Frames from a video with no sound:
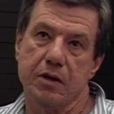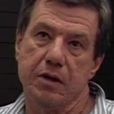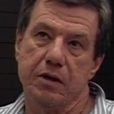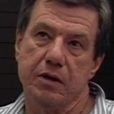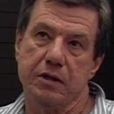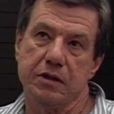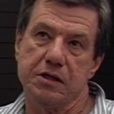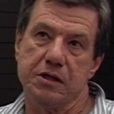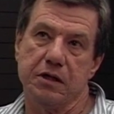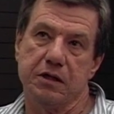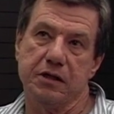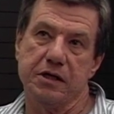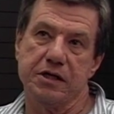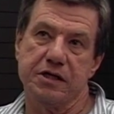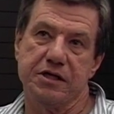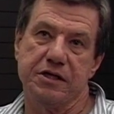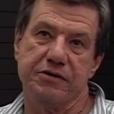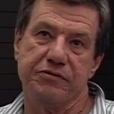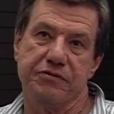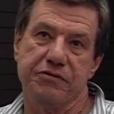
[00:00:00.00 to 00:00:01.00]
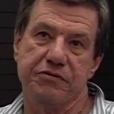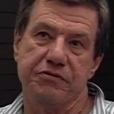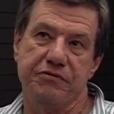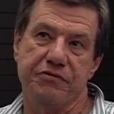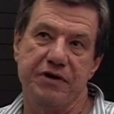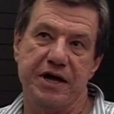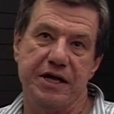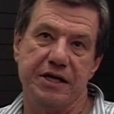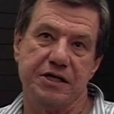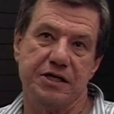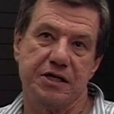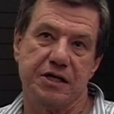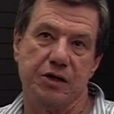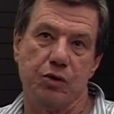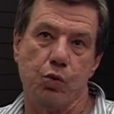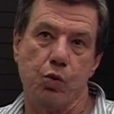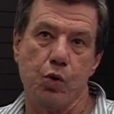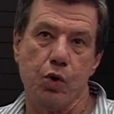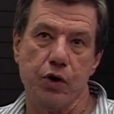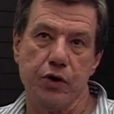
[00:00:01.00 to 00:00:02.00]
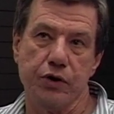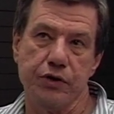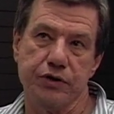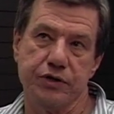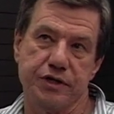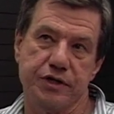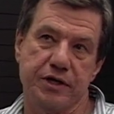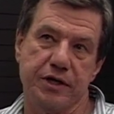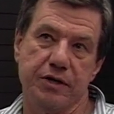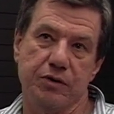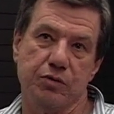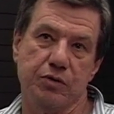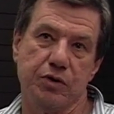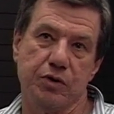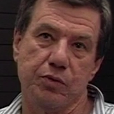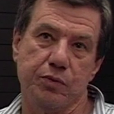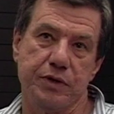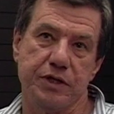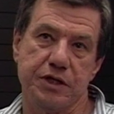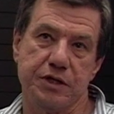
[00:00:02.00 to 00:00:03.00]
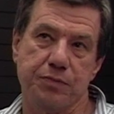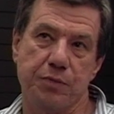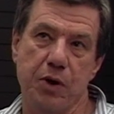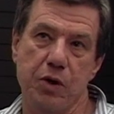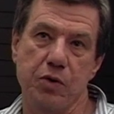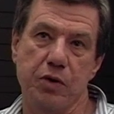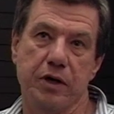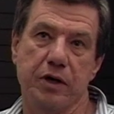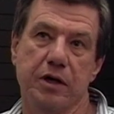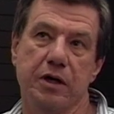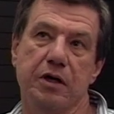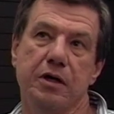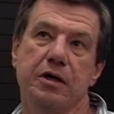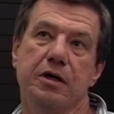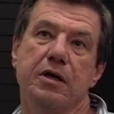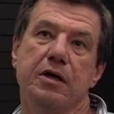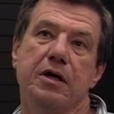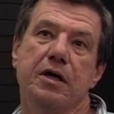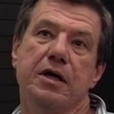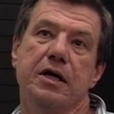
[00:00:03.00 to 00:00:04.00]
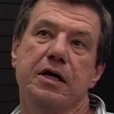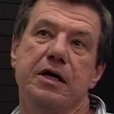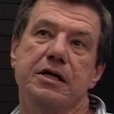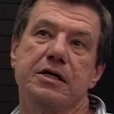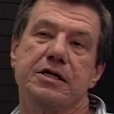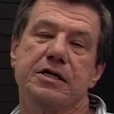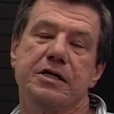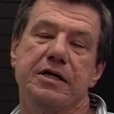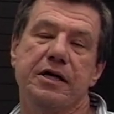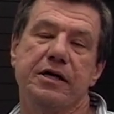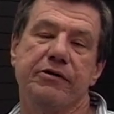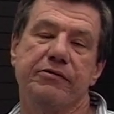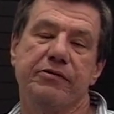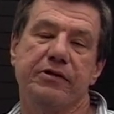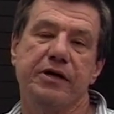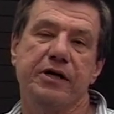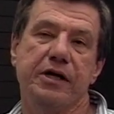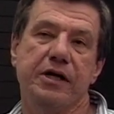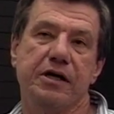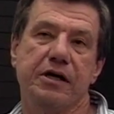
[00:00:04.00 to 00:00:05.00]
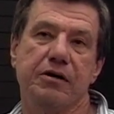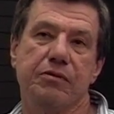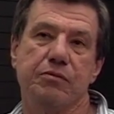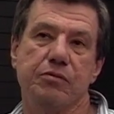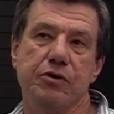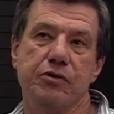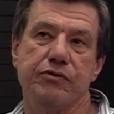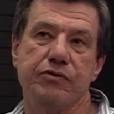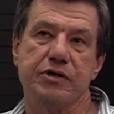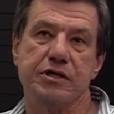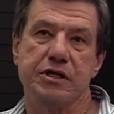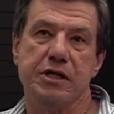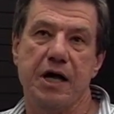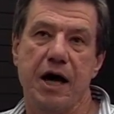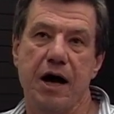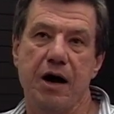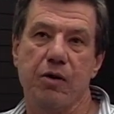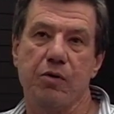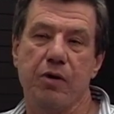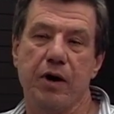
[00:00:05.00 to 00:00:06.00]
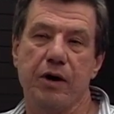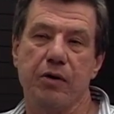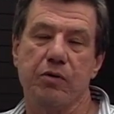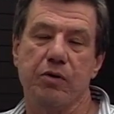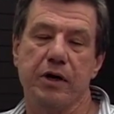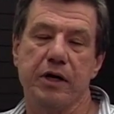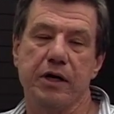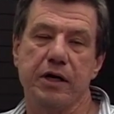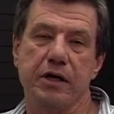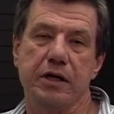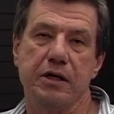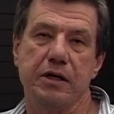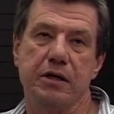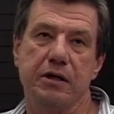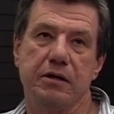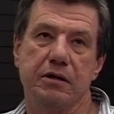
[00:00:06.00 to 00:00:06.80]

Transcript: It's a list of events and words that will be spoken. Instead of thinking of movies that way, what he